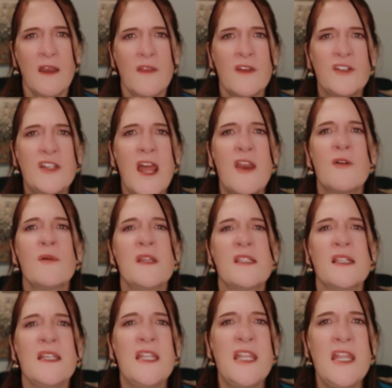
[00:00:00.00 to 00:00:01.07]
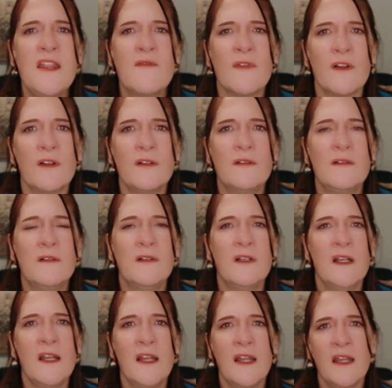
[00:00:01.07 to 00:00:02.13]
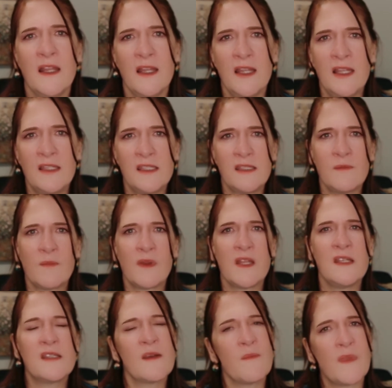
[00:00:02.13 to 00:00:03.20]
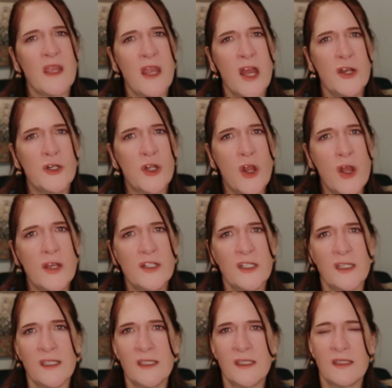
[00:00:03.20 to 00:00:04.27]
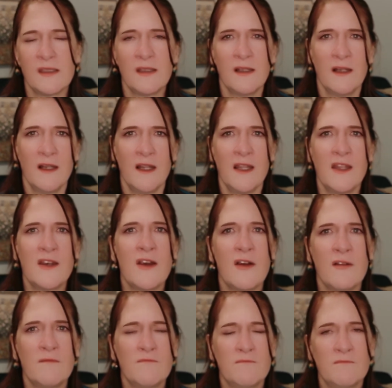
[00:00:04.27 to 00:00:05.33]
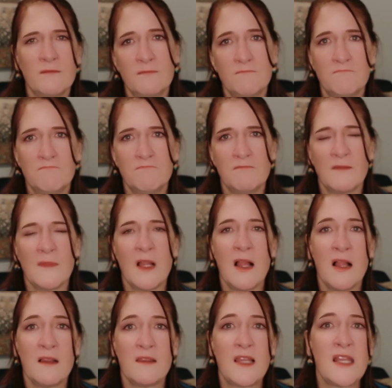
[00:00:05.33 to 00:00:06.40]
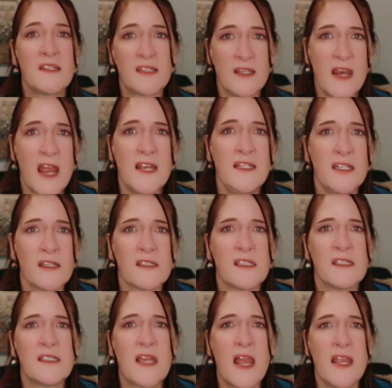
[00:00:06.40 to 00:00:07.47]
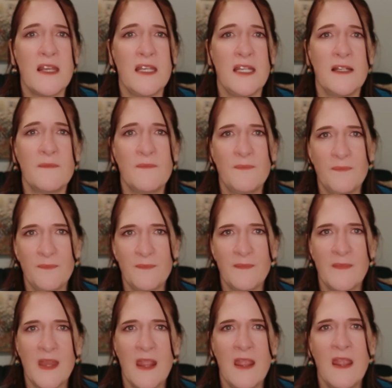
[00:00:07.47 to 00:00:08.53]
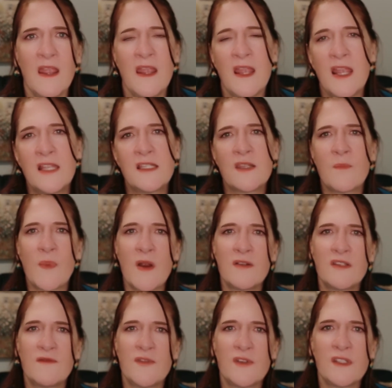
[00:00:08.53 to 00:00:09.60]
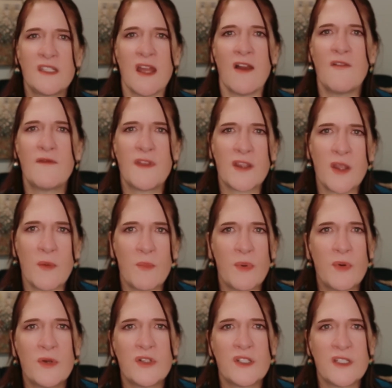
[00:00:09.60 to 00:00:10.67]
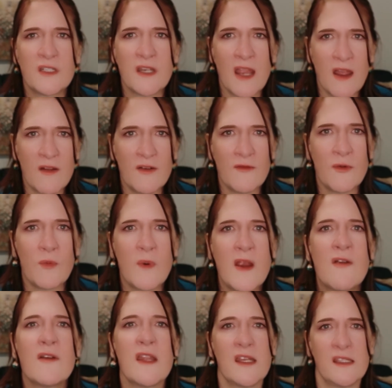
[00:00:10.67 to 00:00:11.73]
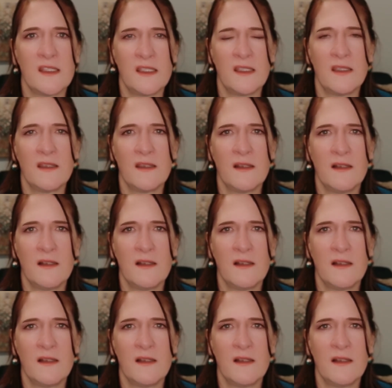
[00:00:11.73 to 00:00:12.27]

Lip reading: The shadow isn't evil. It's simply something unconscious in our less than ideal society. It's the parts of yourself that got pushed out of awareness.